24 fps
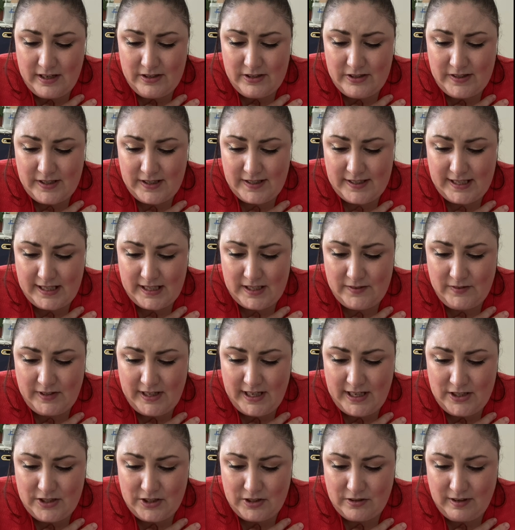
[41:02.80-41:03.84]
successfully
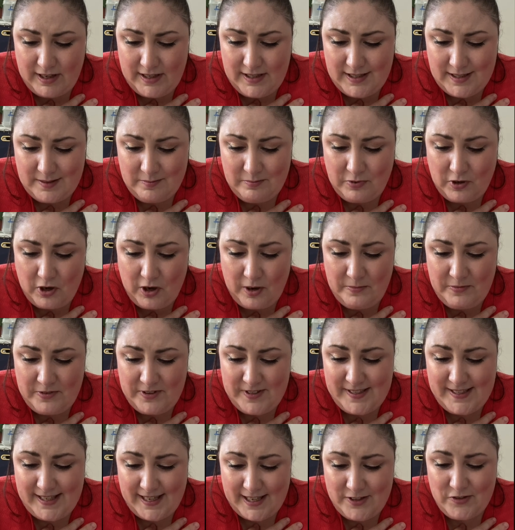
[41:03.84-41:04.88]
integrating primary and
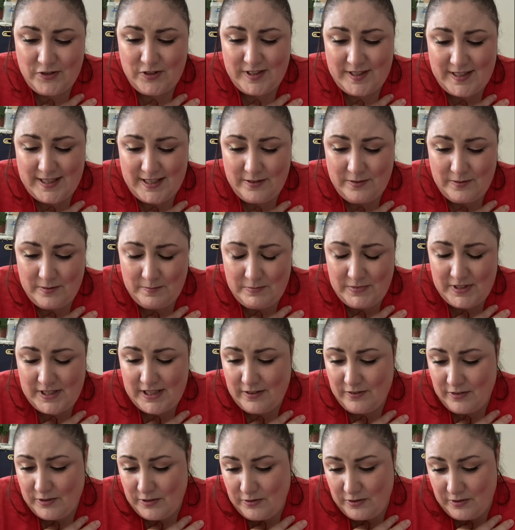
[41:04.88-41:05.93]
secondary
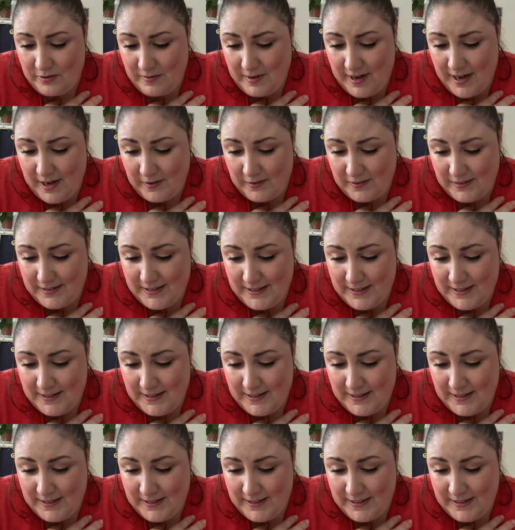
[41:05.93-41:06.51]
material throughout.